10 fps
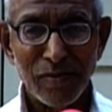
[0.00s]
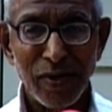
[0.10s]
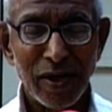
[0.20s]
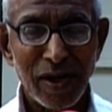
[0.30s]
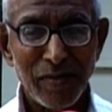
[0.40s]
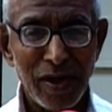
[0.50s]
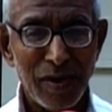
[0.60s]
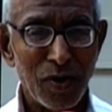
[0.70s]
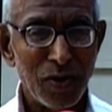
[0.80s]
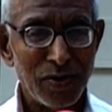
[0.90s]
become
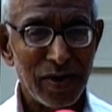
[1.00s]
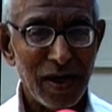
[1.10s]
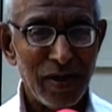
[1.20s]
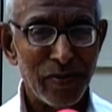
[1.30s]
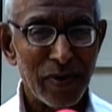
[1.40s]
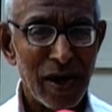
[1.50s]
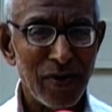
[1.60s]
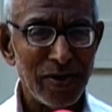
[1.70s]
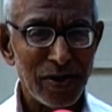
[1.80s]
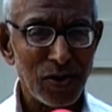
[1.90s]
emotionally
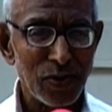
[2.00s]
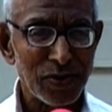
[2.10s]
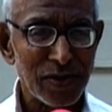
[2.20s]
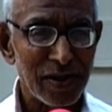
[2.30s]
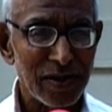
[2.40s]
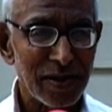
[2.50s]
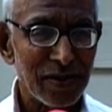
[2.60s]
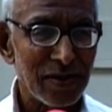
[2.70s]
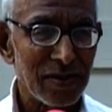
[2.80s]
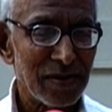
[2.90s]
bound to
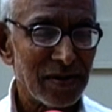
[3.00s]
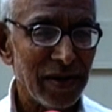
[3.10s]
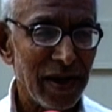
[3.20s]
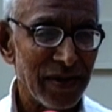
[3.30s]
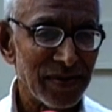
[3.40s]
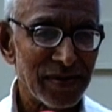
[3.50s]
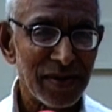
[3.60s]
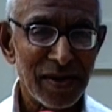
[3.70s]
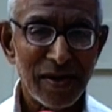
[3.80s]
certain things